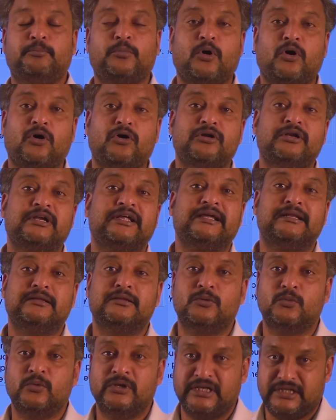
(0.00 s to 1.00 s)
pond in
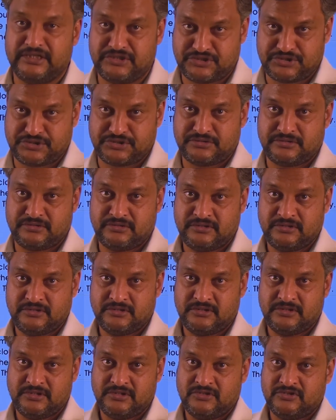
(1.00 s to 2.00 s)
the village.
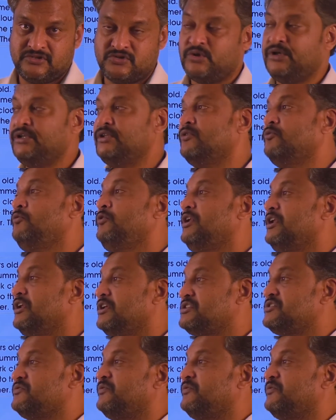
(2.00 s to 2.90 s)
So in the village